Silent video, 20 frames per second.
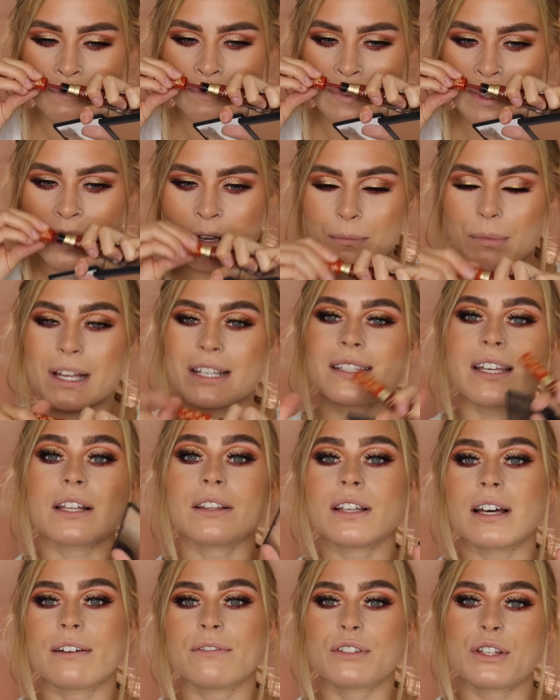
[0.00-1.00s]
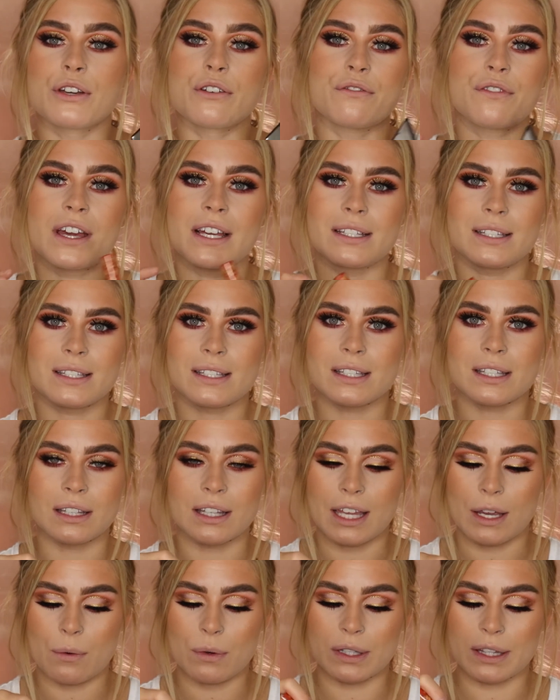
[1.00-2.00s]
Plus, I love Too Faced's
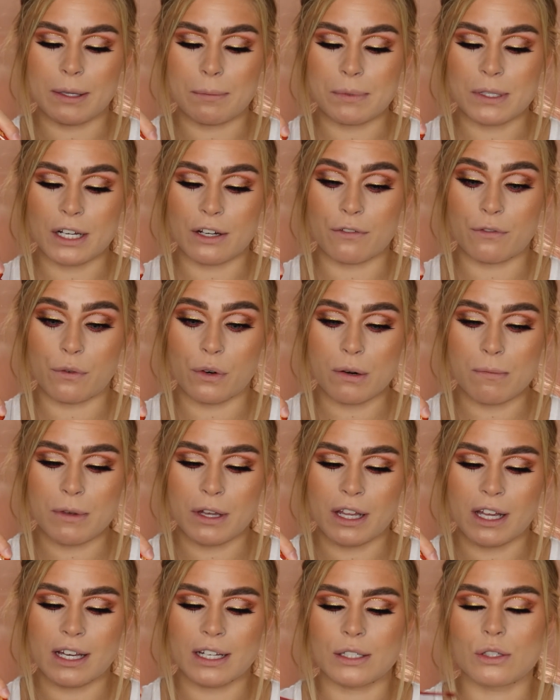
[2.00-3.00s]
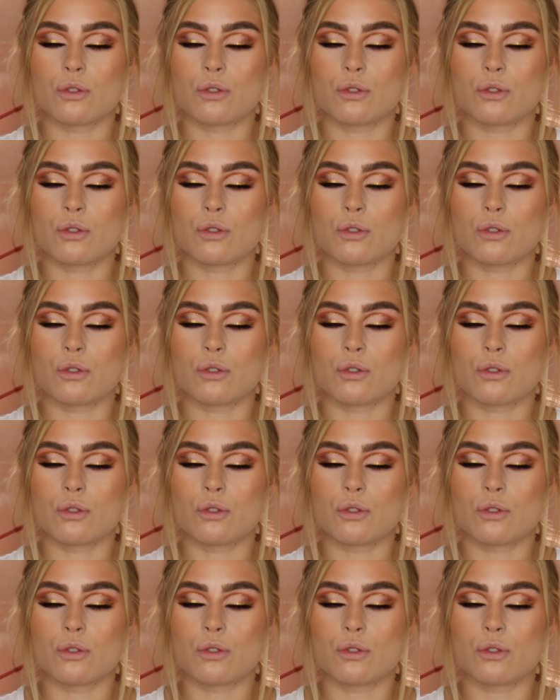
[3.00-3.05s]
liquid lipstick formula.